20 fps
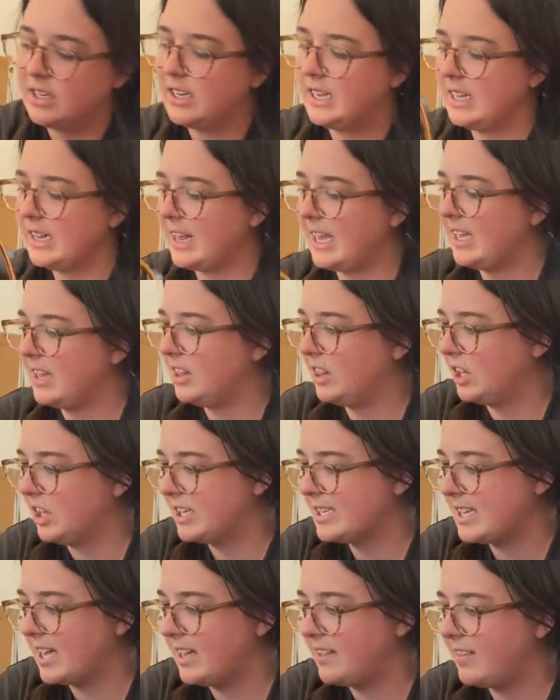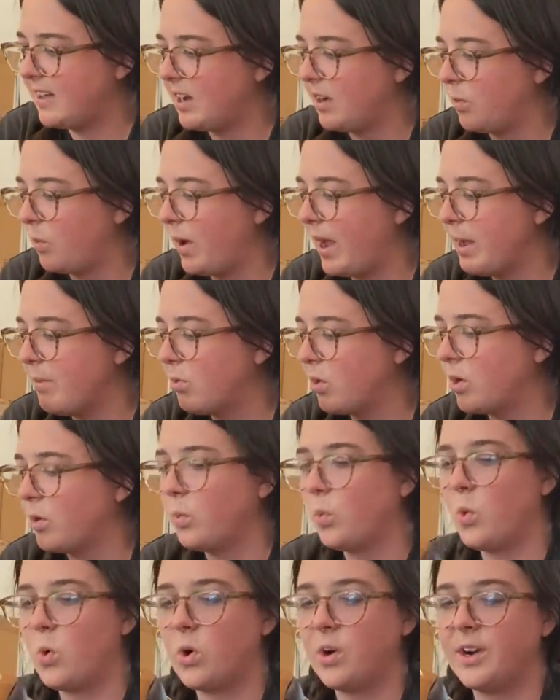It like looks like they're way more
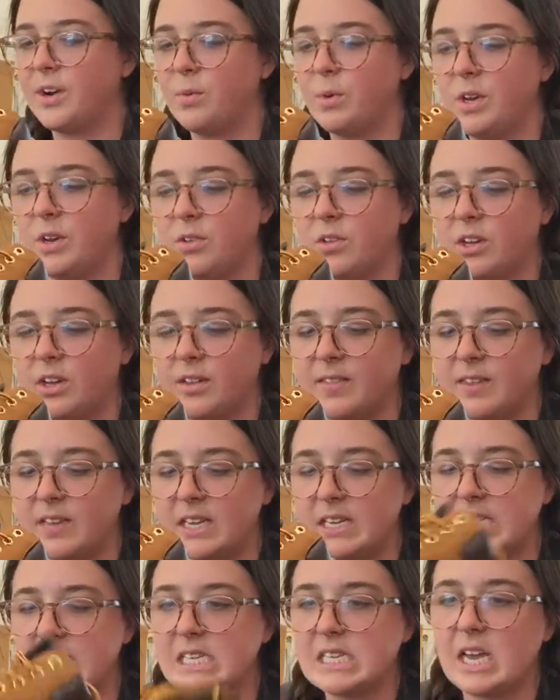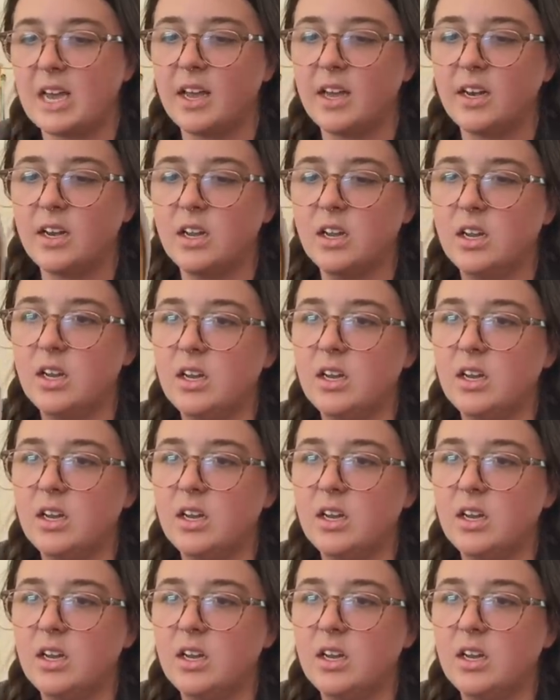worn when you look on the inside.